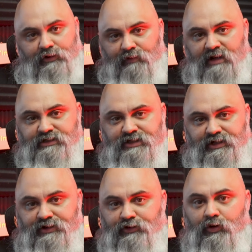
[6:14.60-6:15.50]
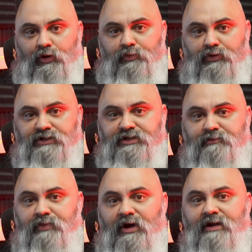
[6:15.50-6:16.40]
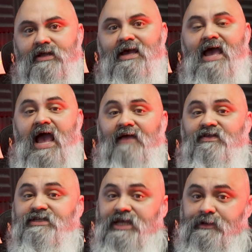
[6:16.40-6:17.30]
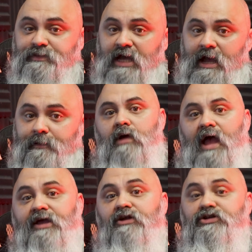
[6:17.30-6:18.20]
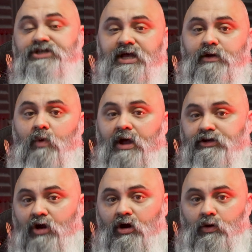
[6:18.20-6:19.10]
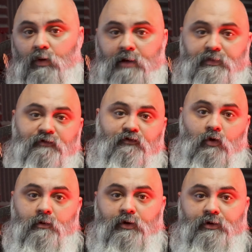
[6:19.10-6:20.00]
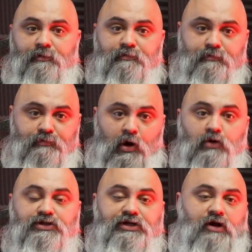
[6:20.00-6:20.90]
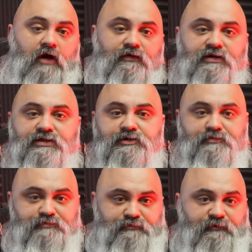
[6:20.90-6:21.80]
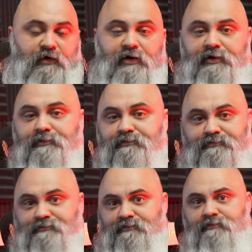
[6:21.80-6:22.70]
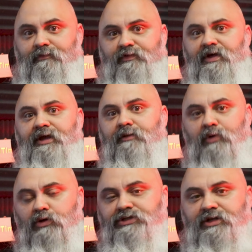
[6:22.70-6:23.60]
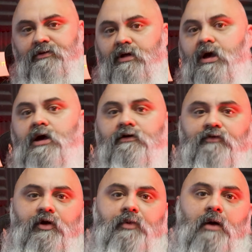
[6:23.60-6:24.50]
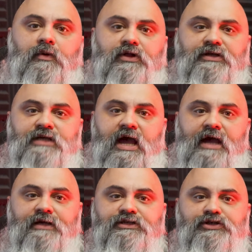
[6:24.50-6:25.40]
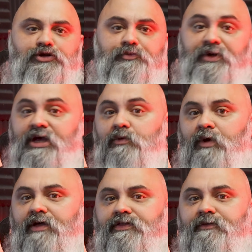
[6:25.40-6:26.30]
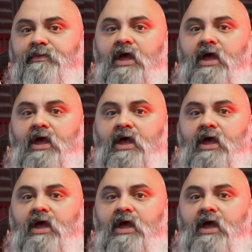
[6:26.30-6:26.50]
arrested or go to prison, but at the same time, I can understand why DarkWebInformer posted on this very thing and posted it very publicly to X. To begin with,